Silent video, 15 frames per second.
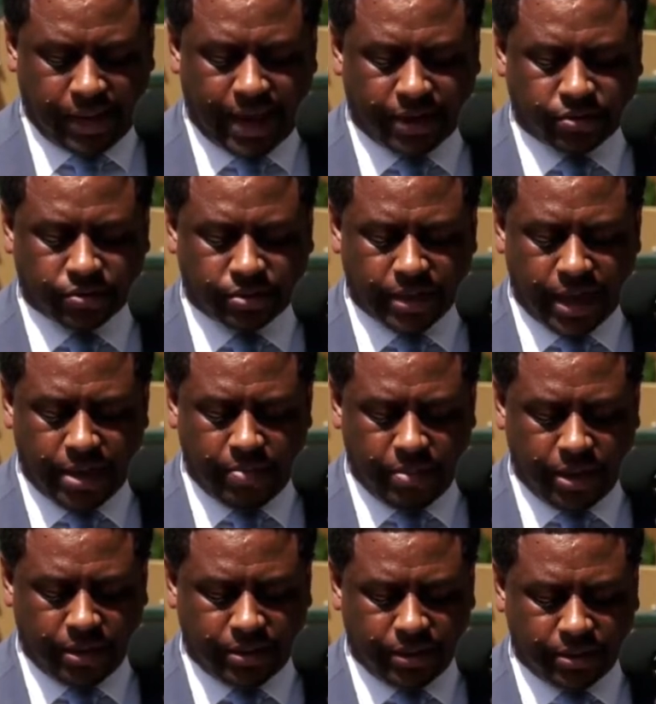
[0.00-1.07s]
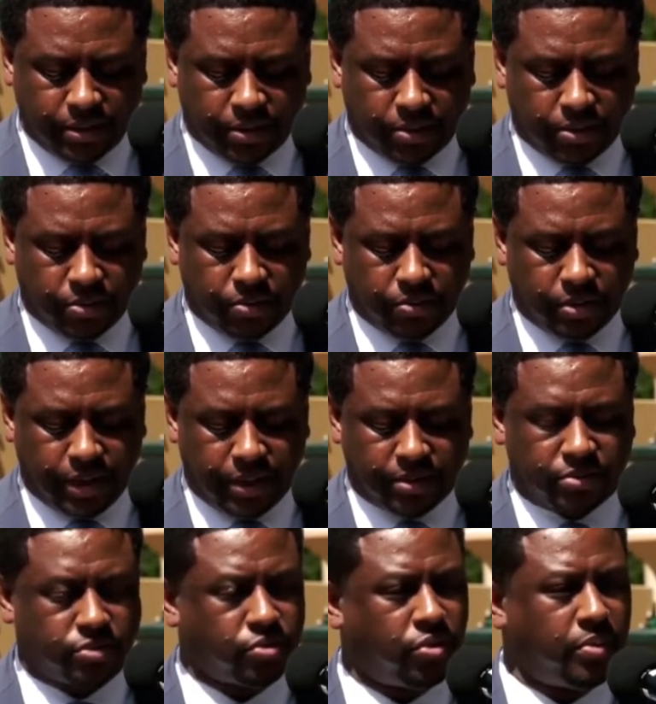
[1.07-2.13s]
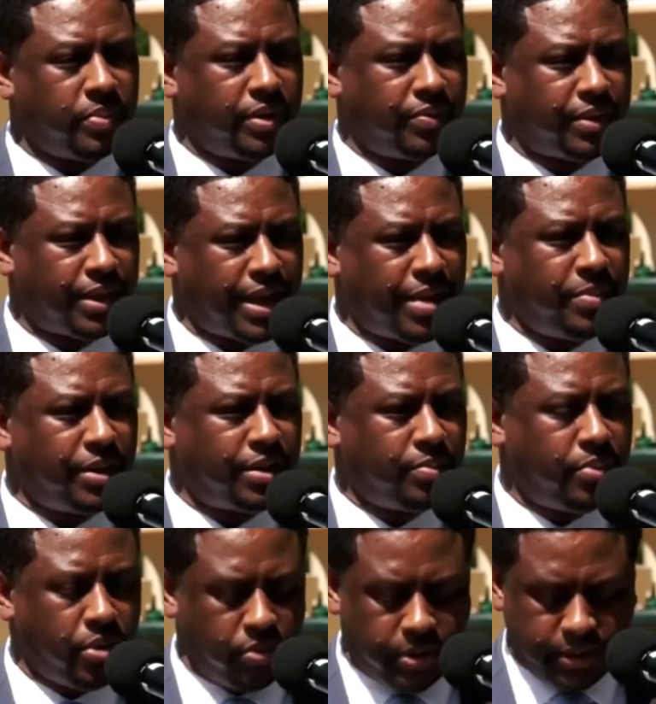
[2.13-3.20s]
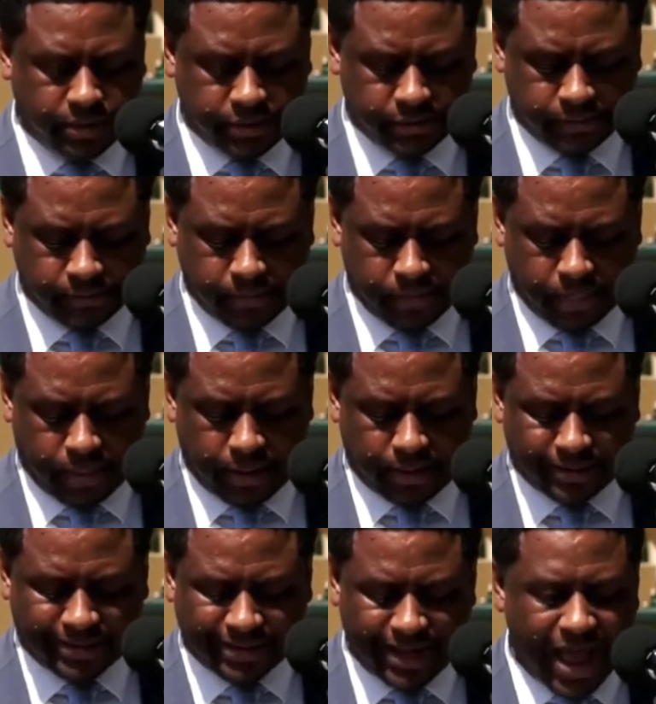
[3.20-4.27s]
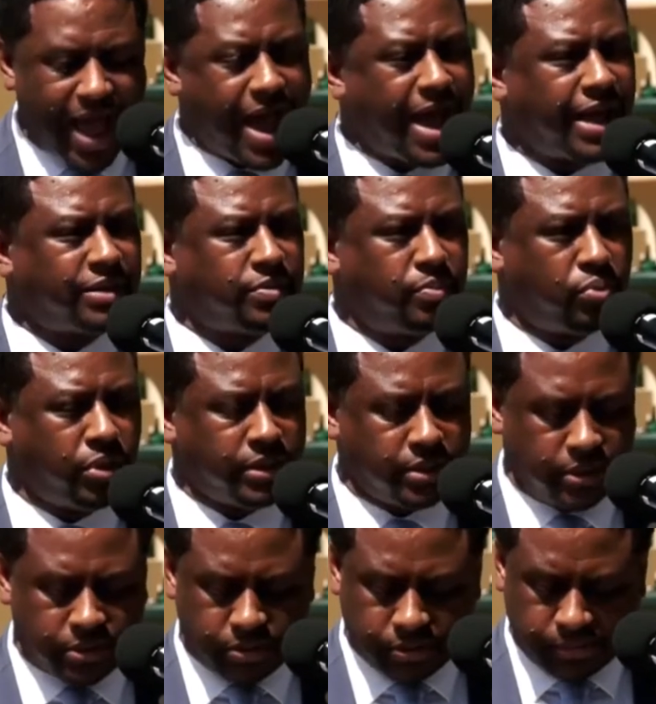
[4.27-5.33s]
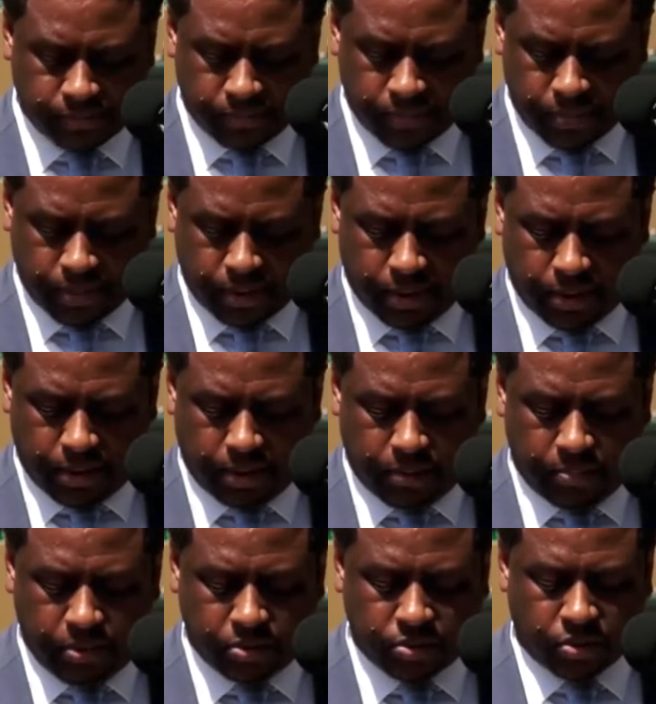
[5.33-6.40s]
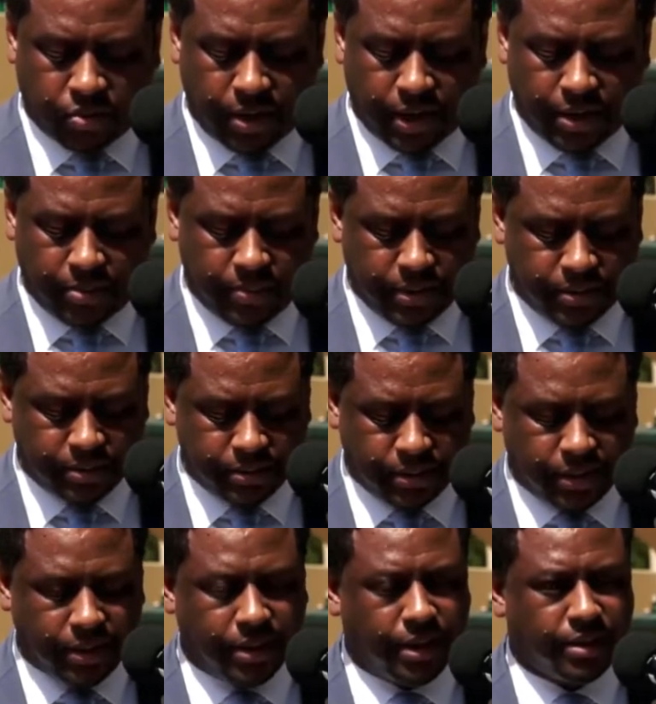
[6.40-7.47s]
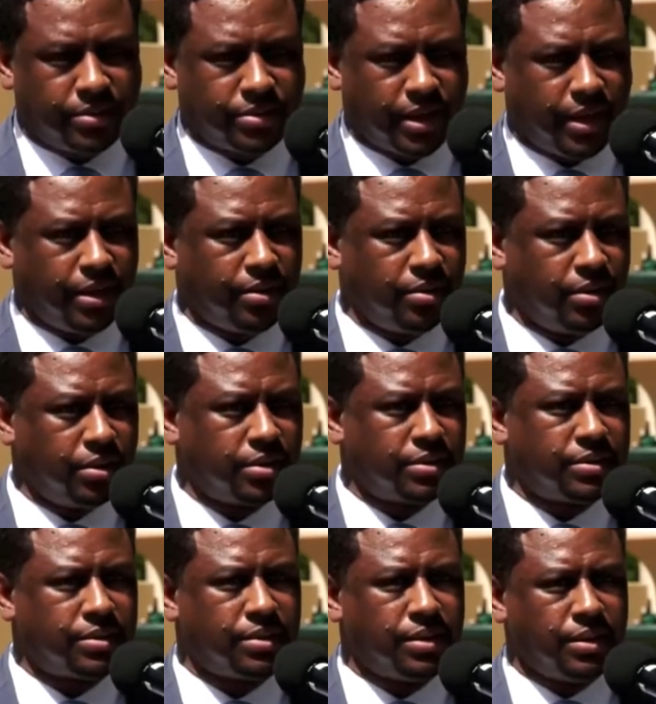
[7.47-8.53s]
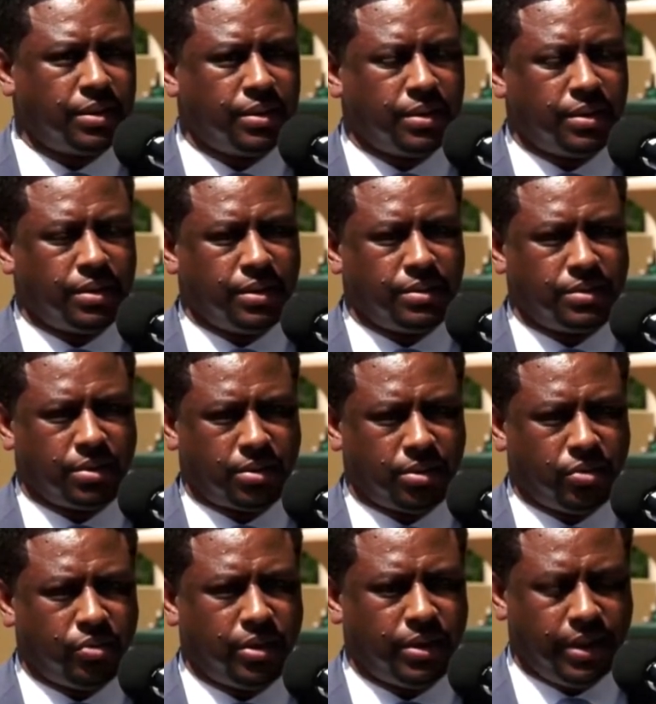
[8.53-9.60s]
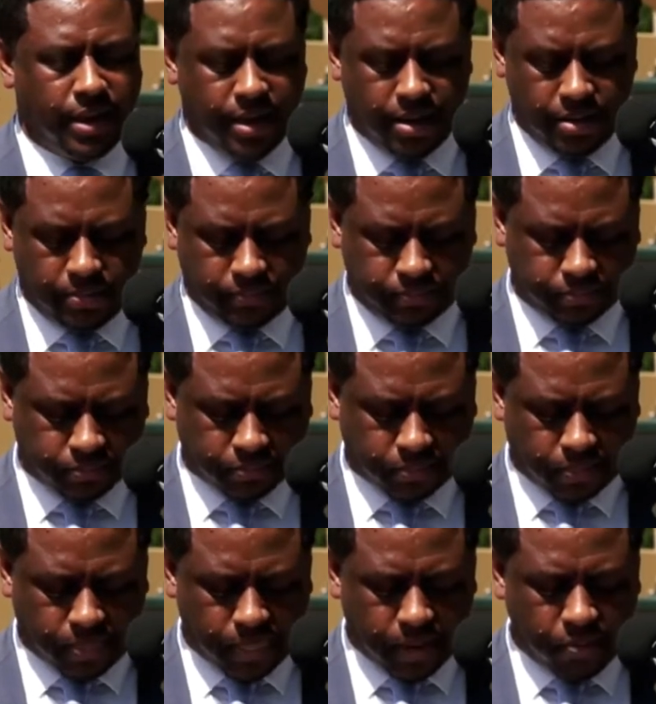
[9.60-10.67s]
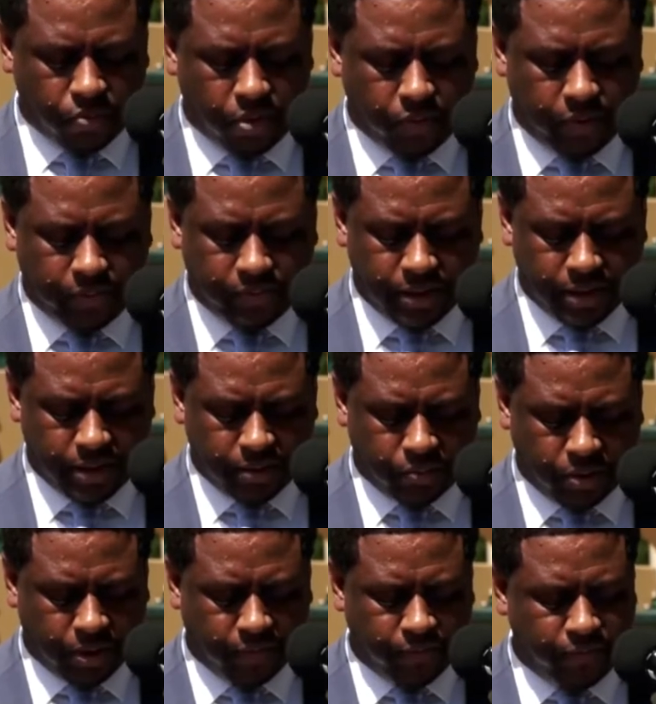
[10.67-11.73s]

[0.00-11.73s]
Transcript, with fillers: The actual site amenities include an assortment of climbing components, slides, bridges, musical elements, and shaded nooks is included in what we've done.